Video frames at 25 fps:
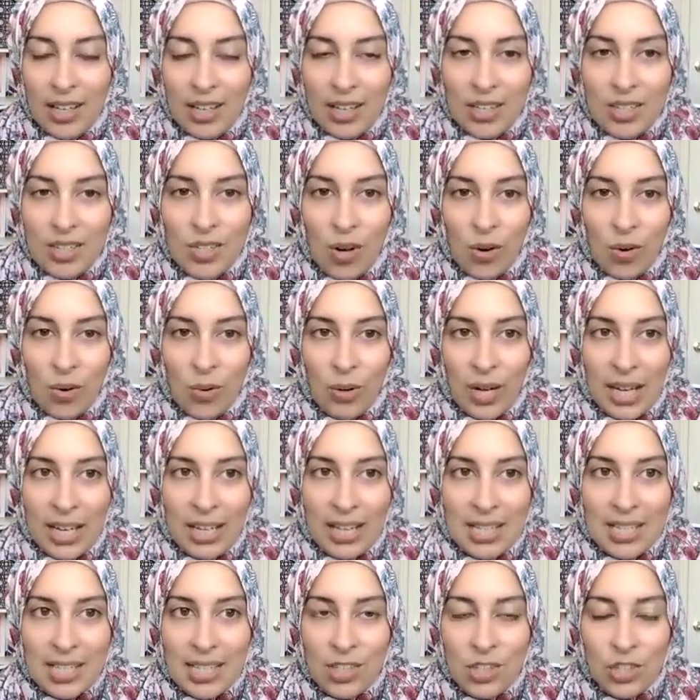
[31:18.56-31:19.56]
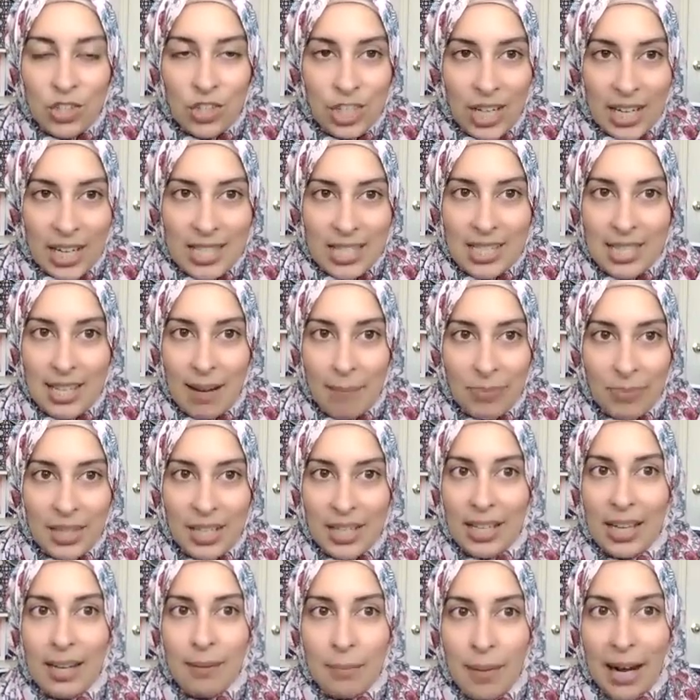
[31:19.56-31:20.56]
So it isn't just
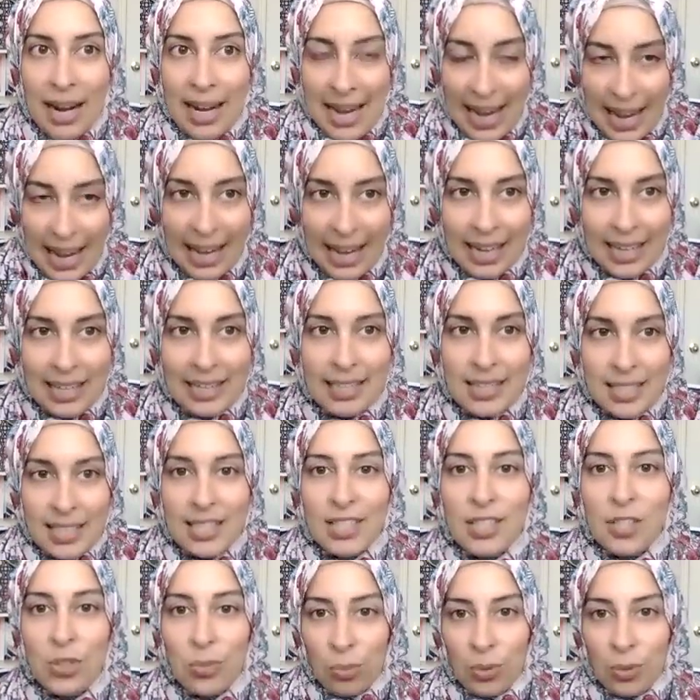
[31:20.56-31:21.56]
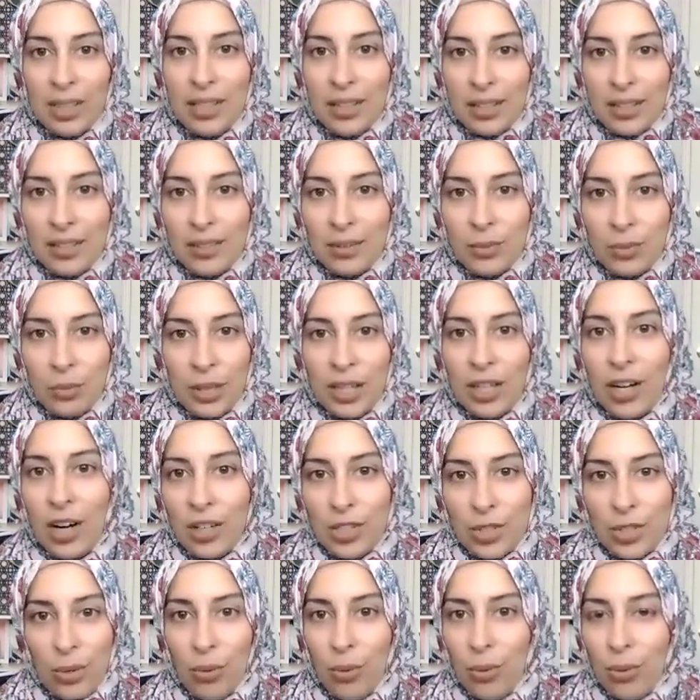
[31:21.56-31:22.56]
something in my head. This is real. We are
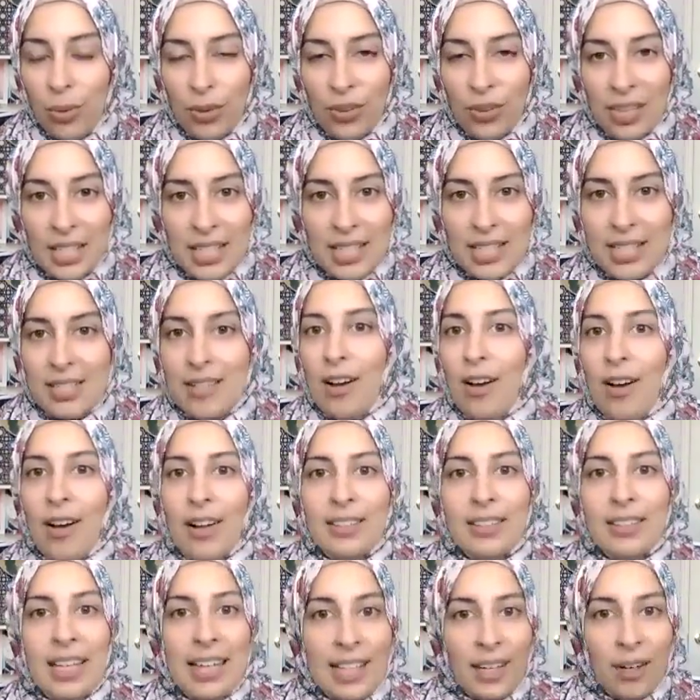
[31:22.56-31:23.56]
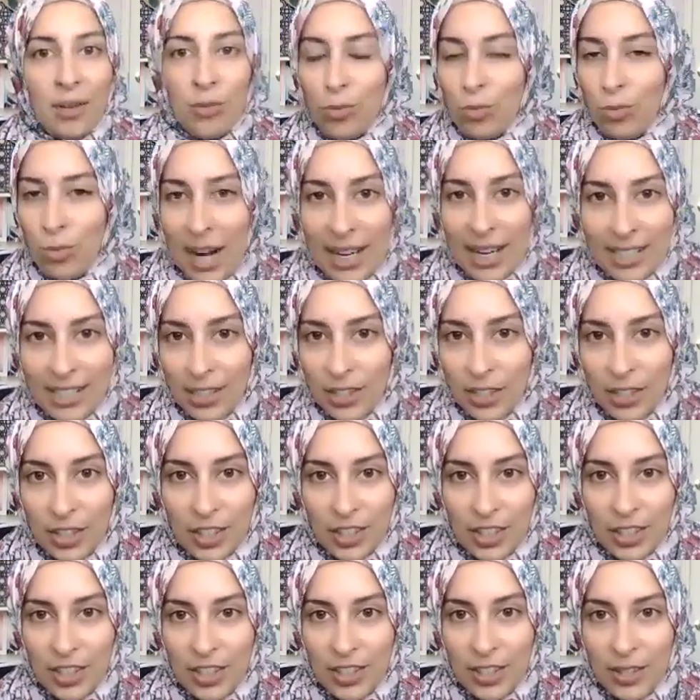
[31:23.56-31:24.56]
told this on like a
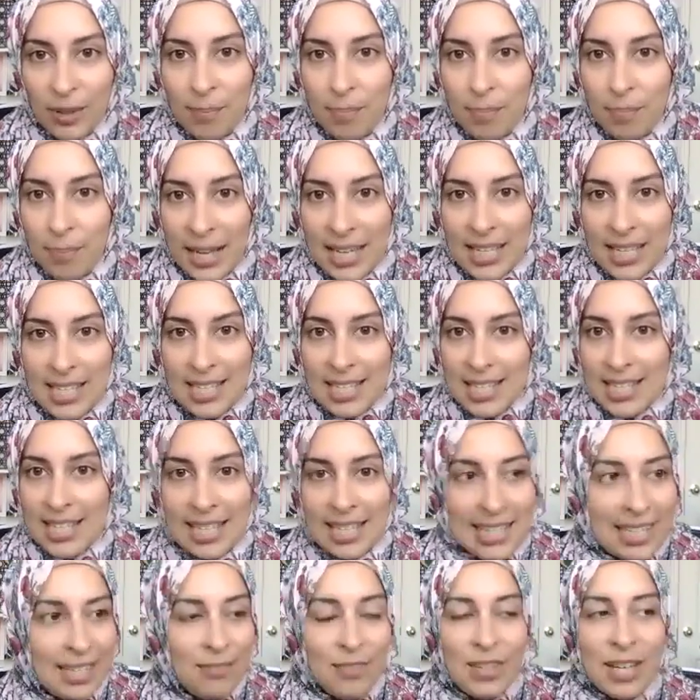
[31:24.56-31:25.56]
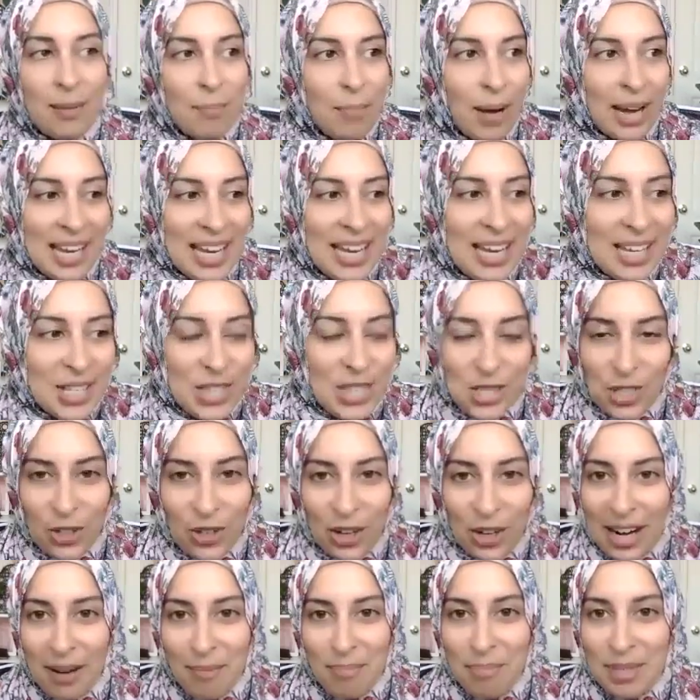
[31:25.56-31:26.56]
regular basis. Like, even in my
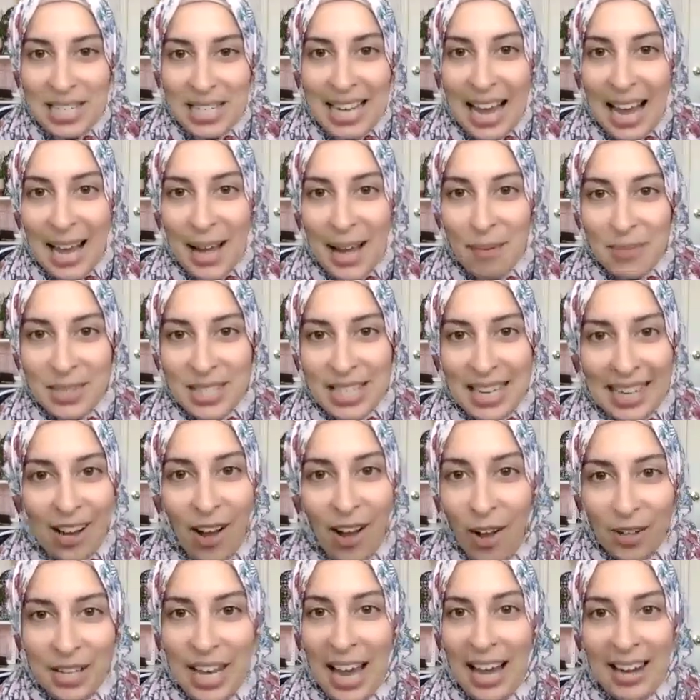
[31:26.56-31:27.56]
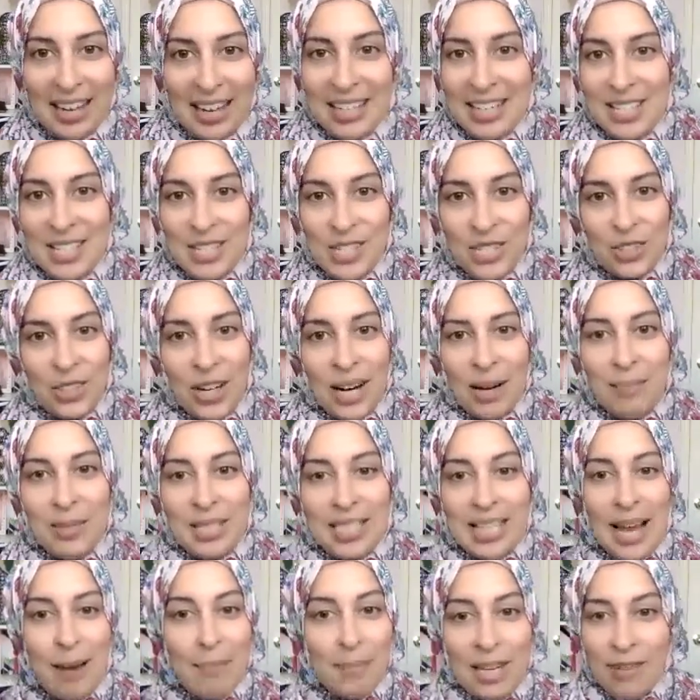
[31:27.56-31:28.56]
Instagram DMs, like I'll get an Instagram
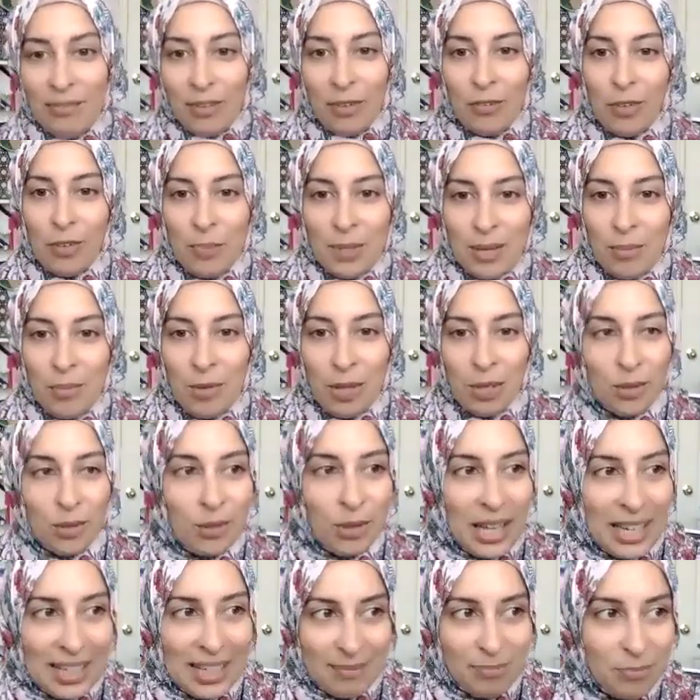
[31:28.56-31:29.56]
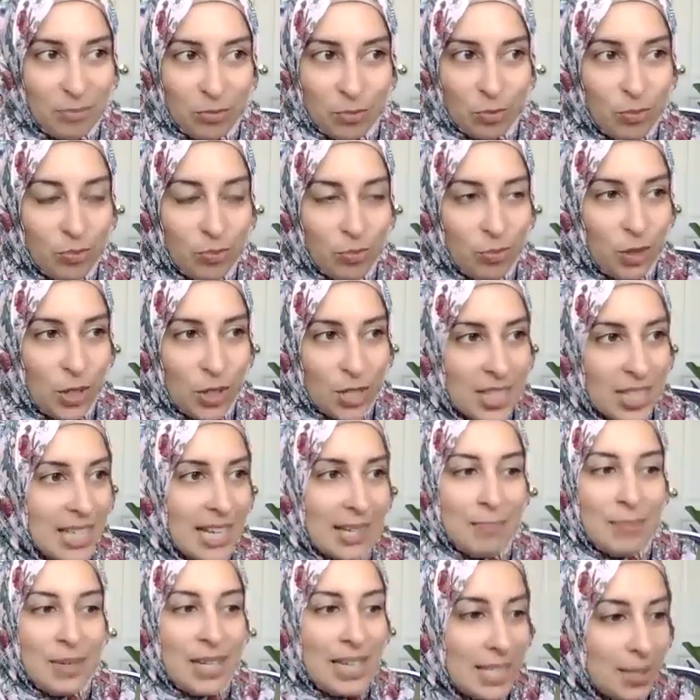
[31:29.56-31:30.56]
DM, even from someone who like looks
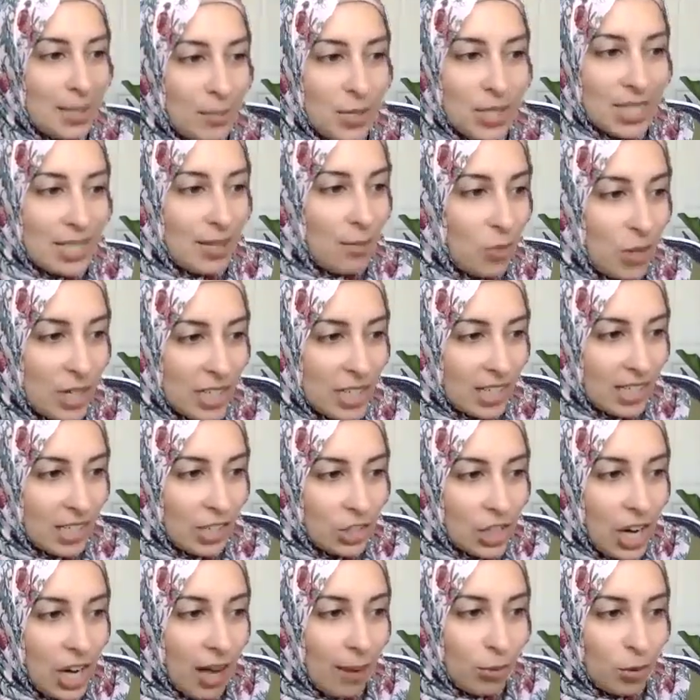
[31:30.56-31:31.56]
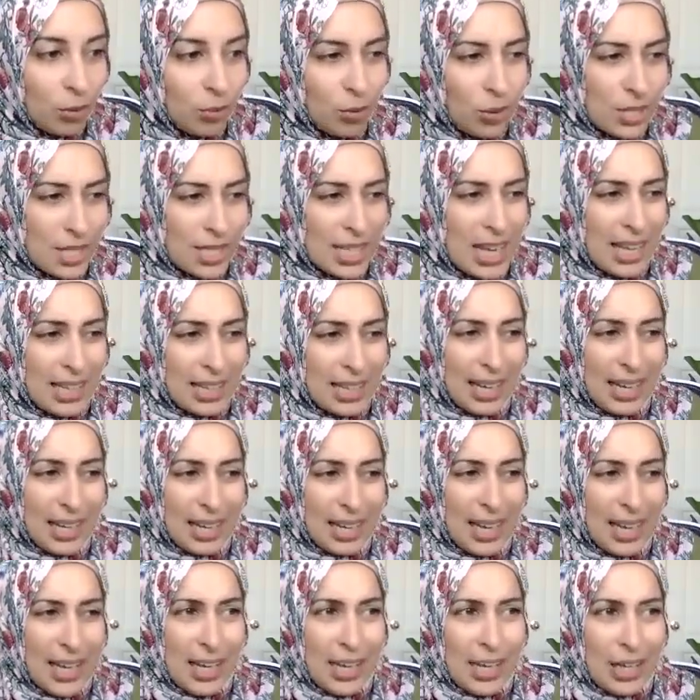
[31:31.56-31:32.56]
like me, is Muslim, wears a hijab, who will say
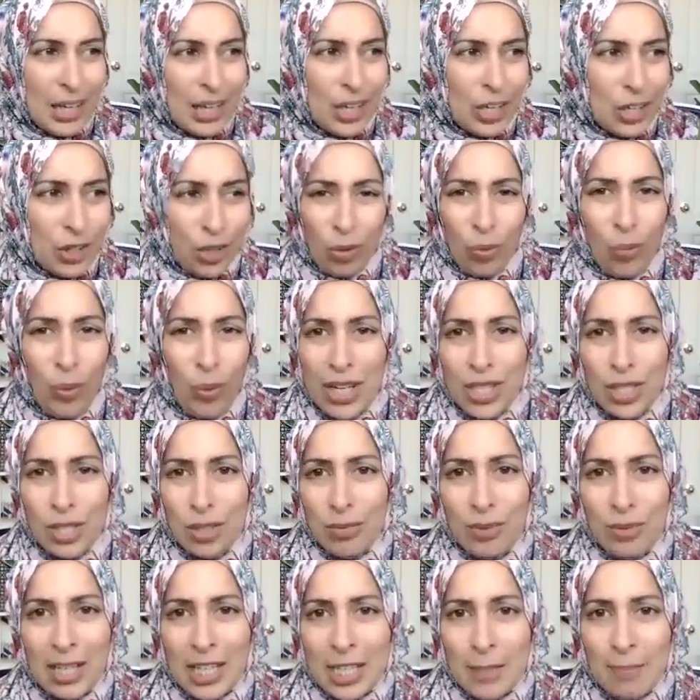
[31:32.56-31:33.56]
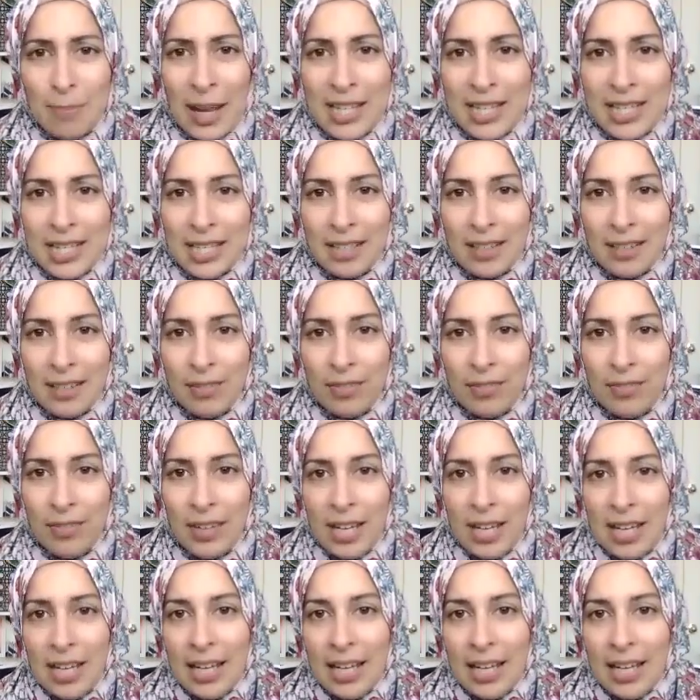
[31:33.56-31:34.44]
like, you're way too expensive.